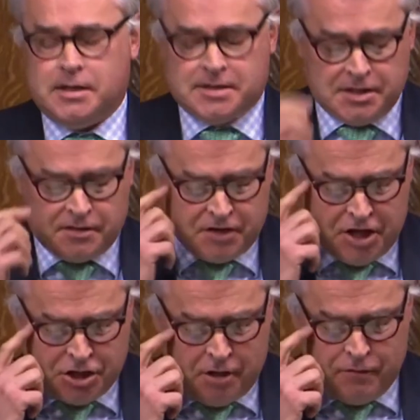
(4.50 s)
sense of
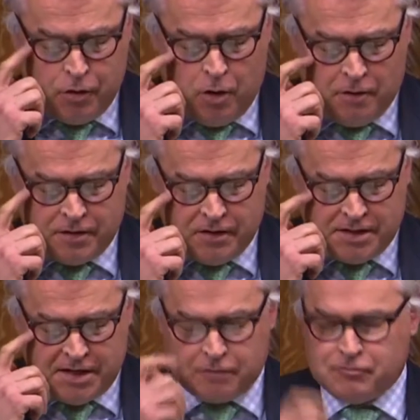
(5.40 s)
déjà vu after the
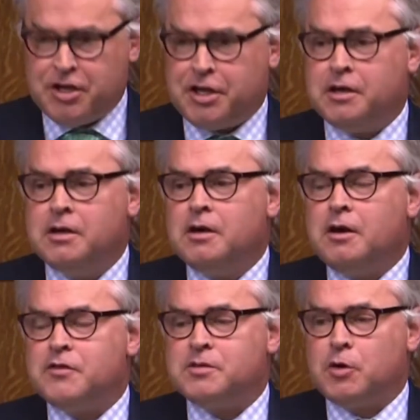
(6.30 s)
second reading
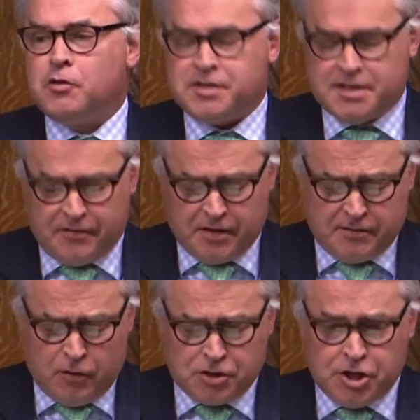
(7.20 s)
of this bill on the 7th
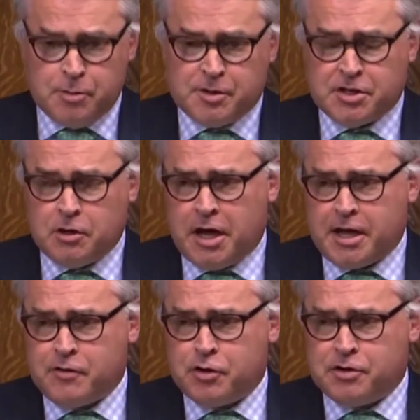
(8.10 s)
of October. So,
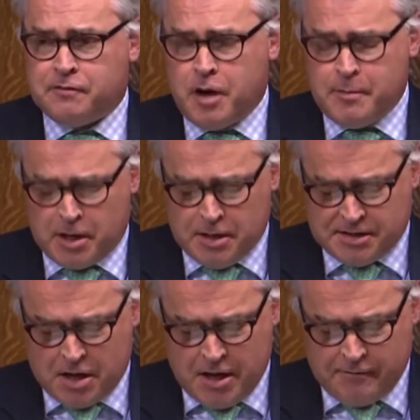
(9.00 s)
like every good
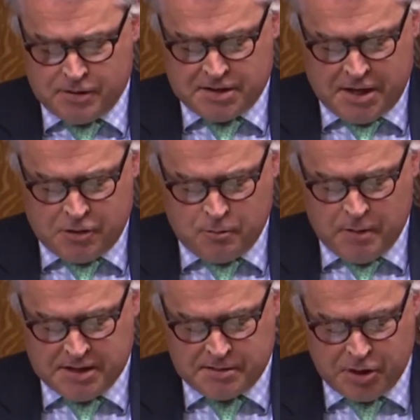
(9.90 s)
environmentalist, I have recycled
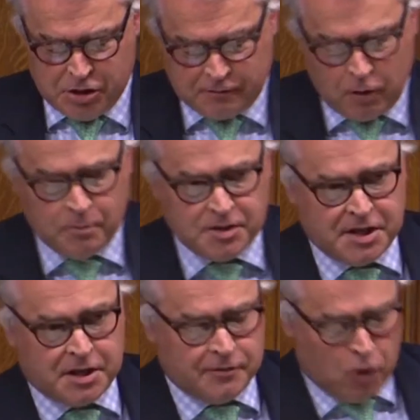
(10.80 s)
my speech from the 2nd of